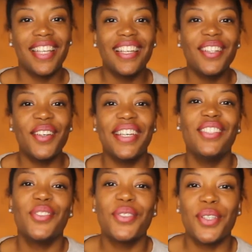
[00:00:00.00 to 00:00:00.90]
Hello
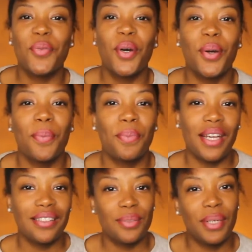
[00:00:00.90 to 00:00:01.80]
angels, and welcome
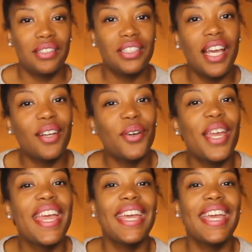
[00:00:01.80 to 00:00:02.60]
back to my channel.